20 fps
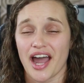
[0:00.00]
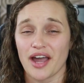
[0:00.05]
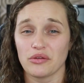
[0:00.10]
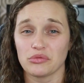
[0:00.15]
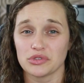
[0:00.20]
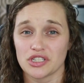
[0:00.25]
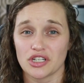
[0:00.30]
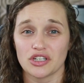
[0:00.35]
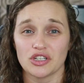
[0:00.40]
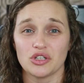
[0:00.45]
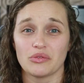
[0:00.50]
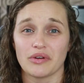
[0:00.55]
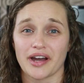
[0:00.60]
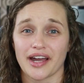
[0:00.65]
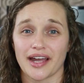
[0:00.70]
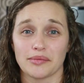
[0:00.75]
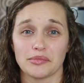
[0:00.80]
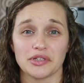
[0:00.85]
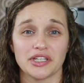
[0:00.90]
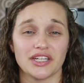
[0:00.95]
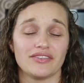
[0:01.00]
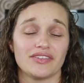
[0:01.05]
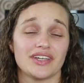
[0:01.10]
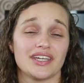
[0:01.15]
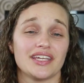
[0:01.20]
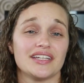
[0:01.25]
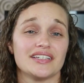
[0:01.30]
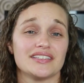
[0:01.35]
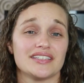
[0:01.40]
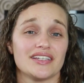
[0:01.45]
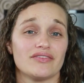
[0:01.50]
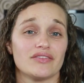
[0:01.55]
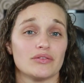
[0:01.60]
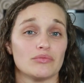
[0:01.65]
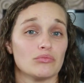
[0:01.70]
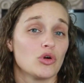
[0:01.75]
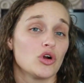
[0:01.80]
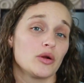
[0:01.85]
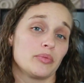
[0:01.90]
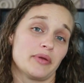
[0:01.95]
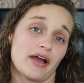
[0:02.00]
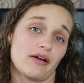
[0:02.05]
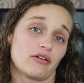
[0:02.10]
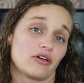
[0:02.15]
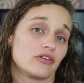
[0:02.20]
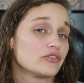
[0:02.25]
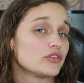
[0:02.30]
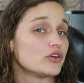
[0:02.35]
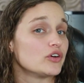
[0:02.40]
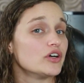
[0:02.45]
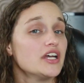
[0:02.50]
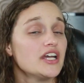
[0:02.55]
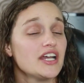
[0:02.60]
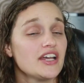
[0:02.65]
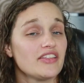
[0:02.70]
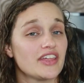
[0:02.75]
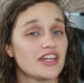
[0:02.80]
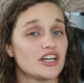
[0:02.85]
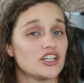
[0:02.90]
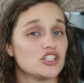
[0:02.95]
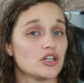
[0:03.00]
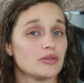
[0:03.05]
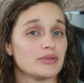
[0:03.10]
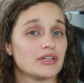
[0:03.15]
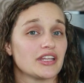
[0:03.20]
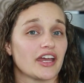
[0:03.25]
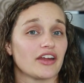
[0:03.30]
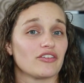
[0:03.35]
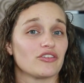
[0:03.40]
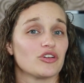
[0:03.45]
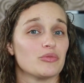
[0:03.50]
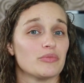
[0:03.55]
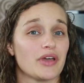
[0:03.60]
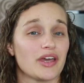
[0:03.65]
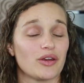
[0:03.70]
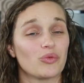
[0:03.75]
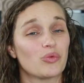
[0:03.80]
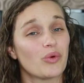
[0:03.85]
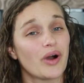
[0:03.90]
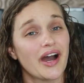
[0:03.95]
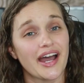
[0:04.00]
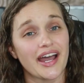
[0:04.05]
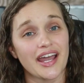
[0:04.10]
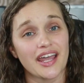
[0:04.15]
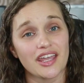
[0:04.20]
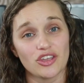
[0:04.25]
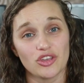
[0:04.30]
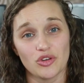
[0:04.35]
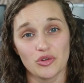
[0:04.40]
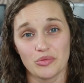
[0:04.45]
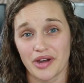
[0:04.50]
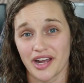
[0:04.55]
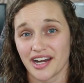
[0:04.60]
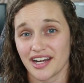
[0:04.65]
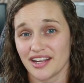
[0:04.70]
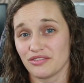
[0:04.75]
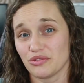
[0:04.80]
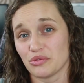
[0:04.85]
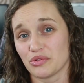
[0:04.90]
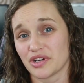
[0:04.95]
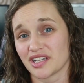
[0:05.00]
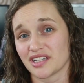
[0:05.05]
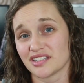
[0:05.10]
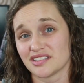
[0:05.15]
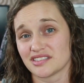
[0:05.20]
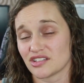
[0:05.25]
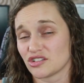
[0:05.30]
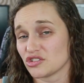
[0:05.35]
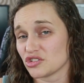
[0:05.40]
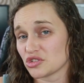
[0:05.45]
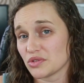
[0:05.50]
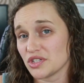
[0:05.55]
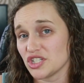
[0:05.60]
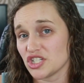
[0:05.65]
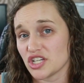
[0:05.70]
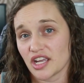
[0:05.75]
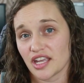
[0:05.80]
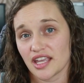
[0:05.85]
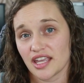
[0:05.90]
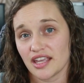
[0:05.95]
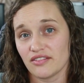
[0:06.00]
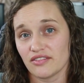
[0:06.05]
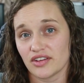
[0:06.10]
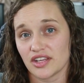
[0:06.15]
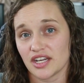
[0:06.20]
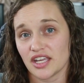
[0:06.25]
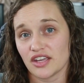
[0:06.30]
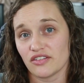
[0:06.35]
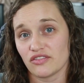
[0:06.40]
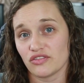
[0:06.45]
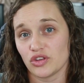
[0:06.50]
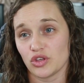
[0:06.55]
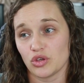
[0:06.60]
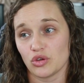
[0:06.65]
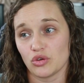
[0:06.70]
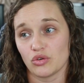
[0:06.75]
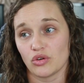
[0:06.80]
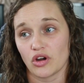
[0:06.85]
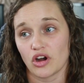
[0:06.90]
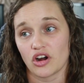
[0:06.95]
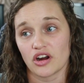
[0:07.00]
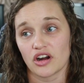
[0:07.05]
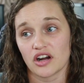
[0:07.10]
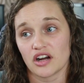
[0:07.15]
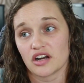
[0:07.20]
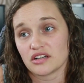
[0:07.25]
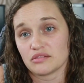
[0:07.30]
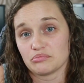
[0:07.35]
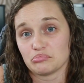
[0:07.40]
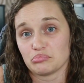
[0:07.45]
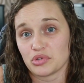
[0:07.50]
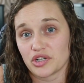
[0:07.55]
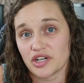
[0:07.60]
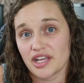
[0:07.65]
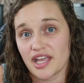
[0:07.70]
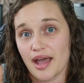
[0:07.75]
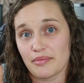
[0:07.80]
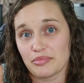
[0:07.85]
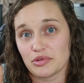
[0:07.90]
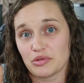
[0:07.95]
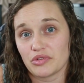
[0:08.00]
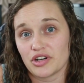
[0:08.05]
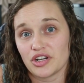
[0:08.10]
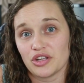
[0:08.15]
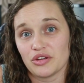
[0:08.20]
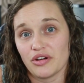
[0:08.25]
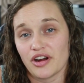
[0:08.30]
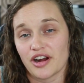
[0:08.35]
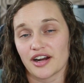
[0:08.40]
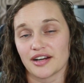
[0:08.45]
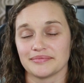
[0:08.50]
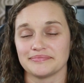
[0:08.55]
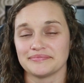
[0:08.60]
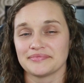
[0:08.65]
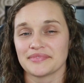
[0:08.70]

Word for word: I will tell you why I believe it is even more powerful than Adobe Lightroom and why you might even want to consider switching, even if you are pretty happy where you are.